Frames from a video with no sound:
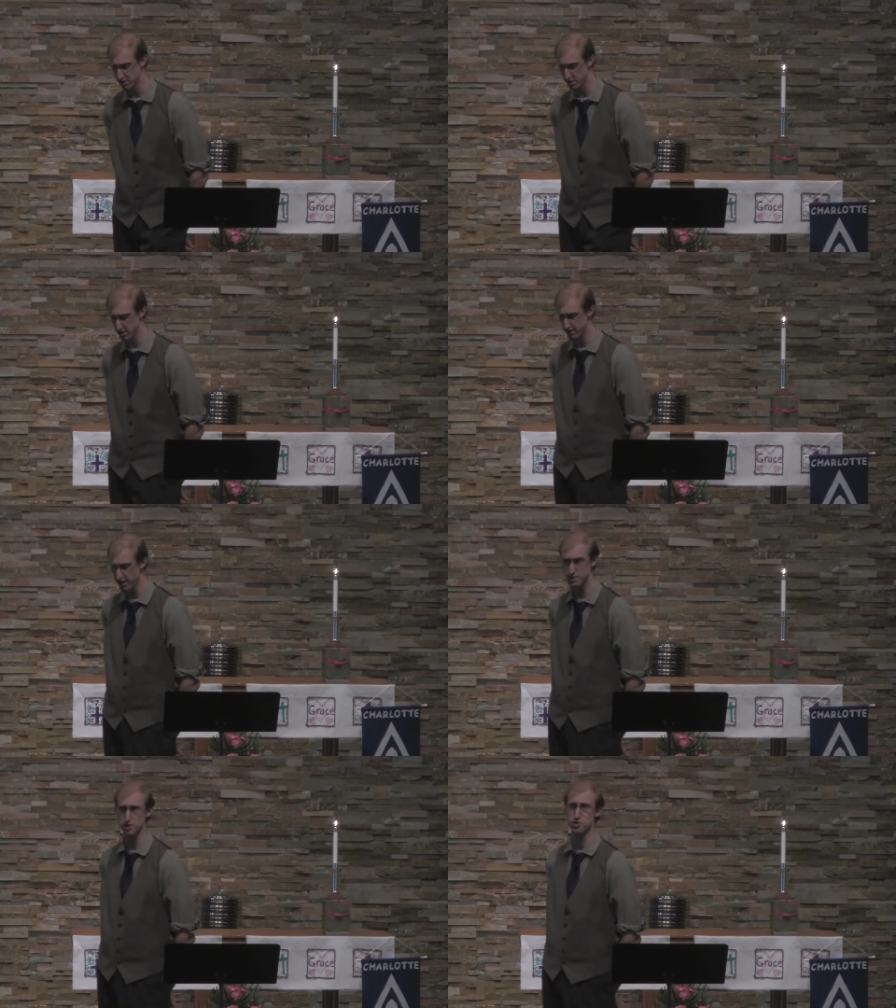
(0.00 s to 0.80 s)
the
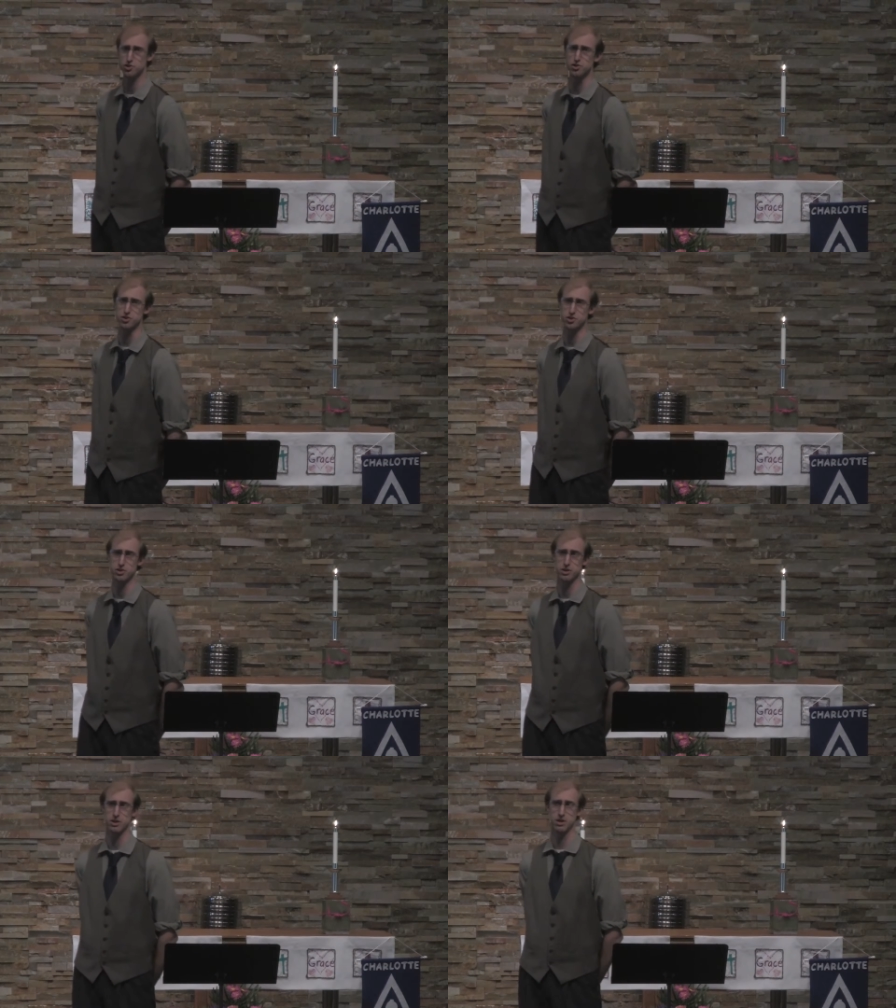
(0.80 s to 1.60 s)
Confessing Church
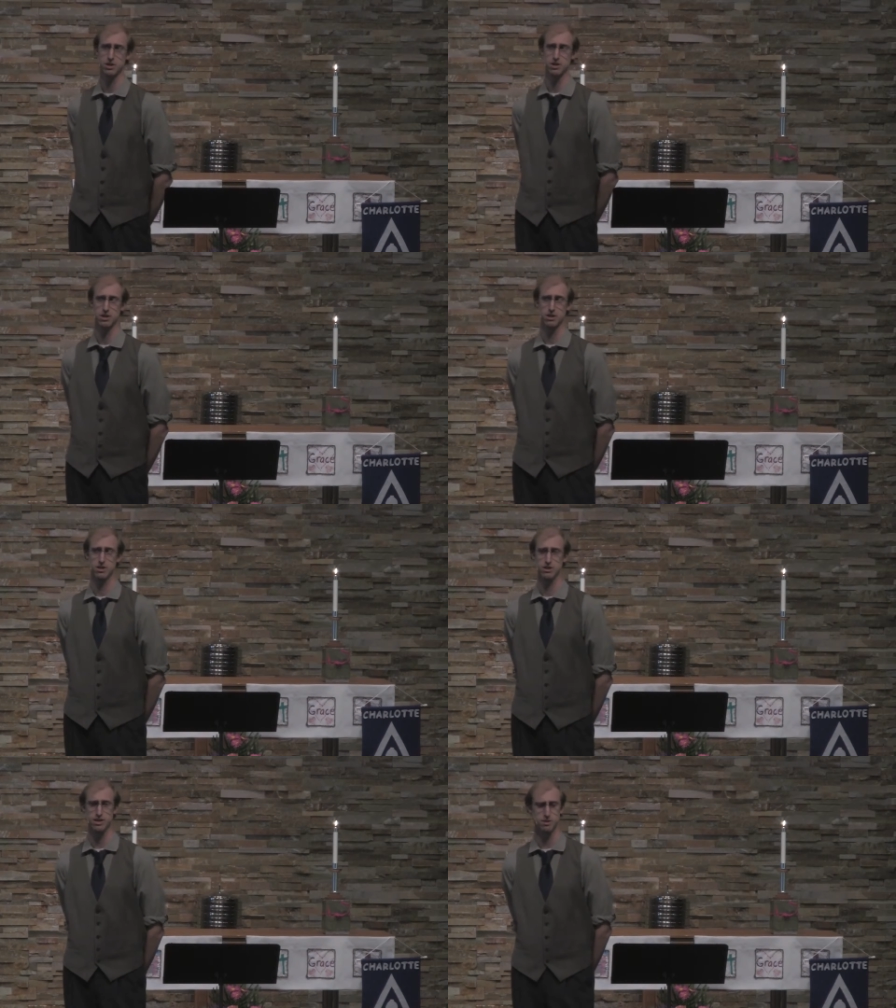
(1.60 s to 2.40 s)

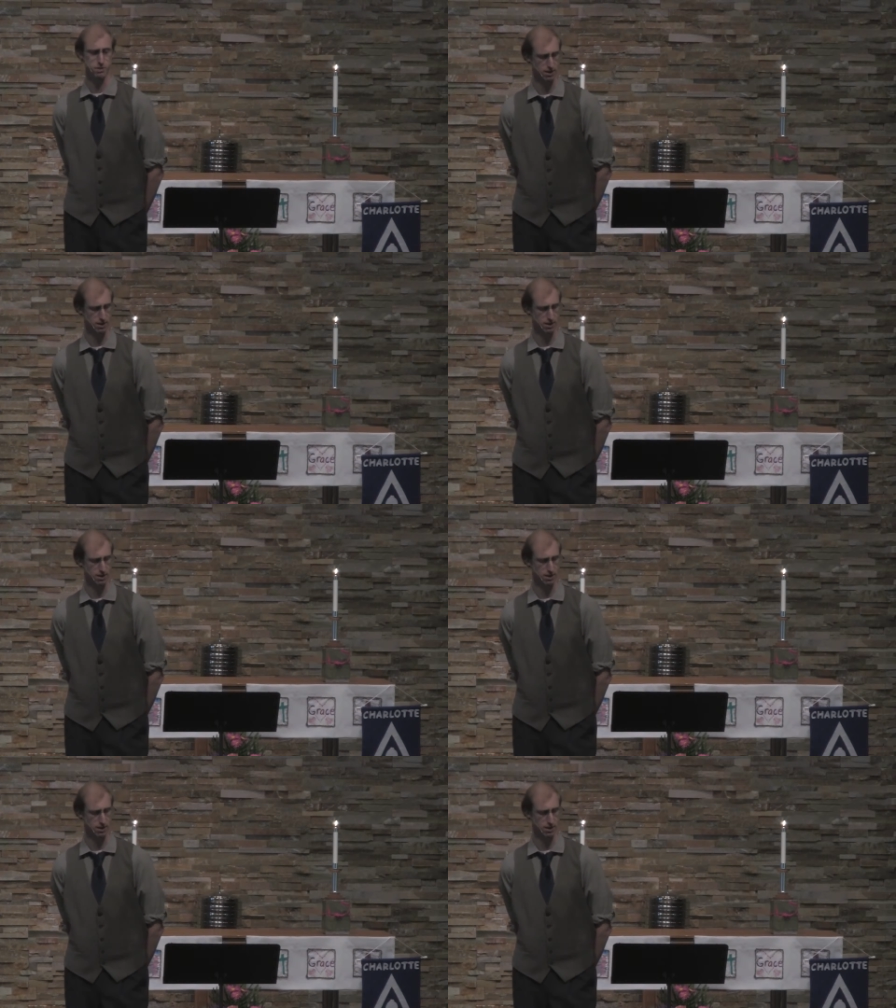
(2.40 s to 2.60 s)
needed me.